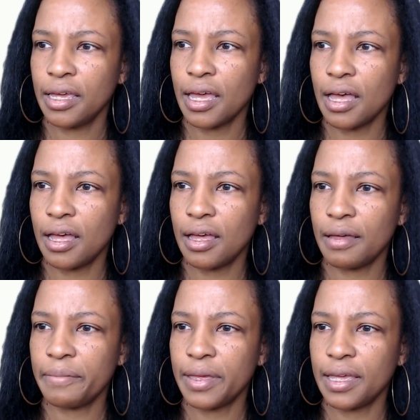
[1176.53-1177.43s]

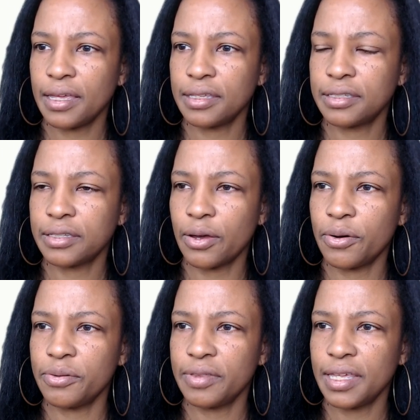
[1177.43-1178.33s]

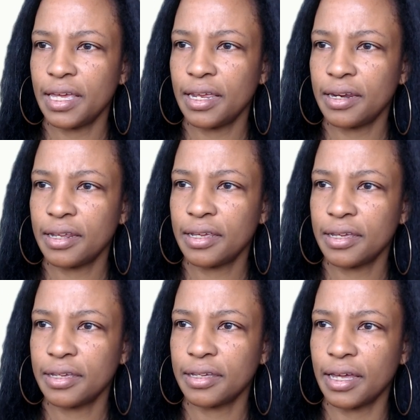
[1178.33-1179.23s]
So then
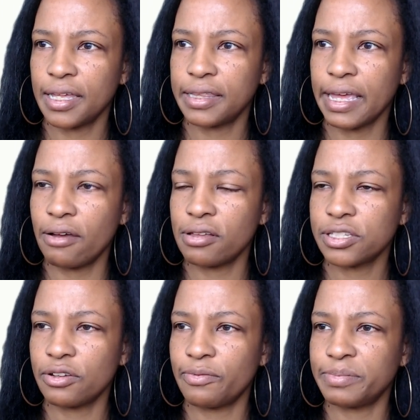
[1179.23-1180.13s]
they
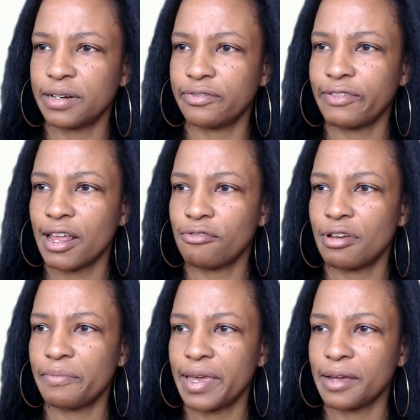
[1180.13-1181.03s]
also did a
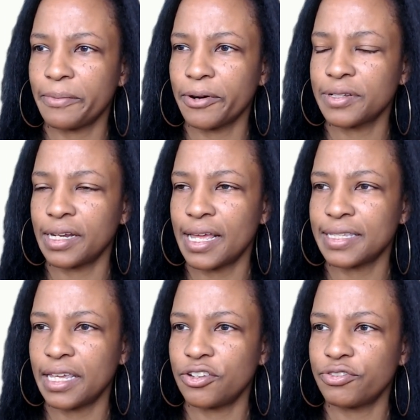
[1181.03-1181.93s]
follow-up, make a
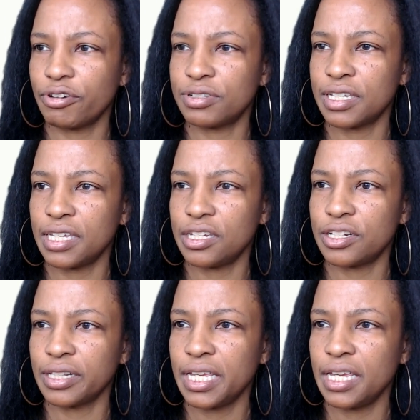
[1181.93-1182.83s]
personalized intro to each
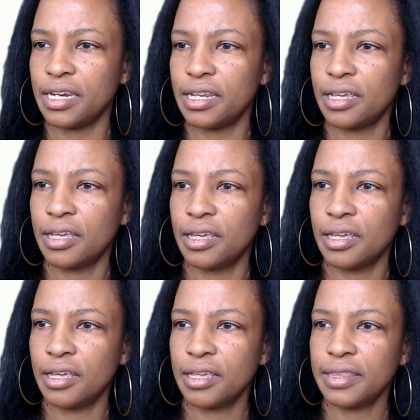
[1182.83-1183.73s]
lead.
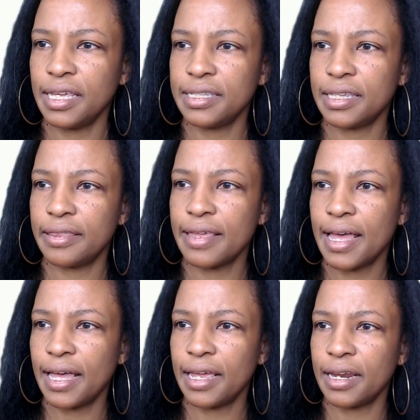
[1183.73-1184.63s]
They did
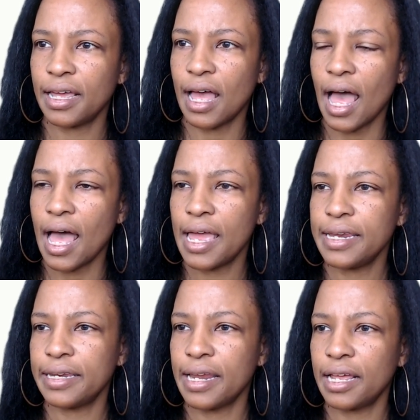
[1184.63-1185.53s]
that. I
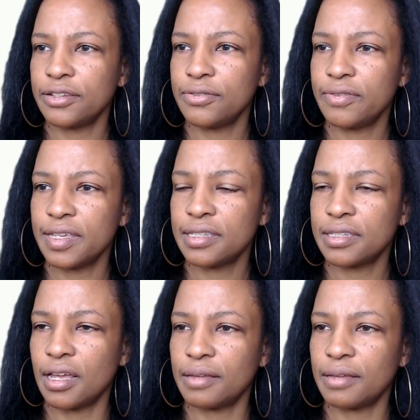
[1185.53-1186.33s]
did not do this.